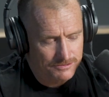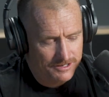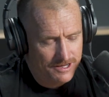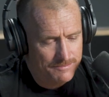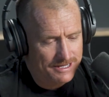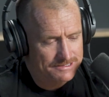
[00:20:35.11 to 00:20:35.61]
want
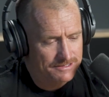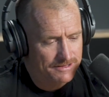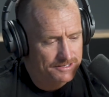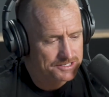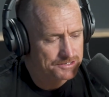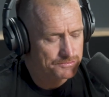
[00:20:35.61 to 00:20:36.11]
to go back to
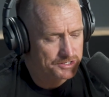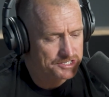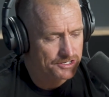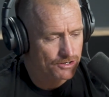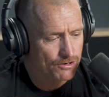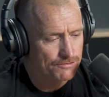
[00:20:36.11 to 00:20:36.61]
that
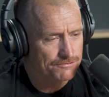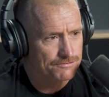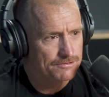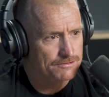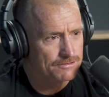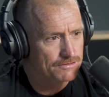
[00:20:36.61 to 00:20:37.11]
switching
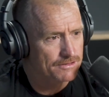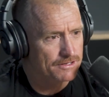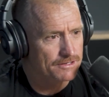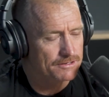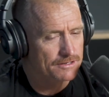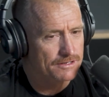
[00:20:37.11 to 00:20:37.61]
off
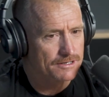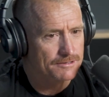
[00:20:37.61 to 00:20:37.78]
thing,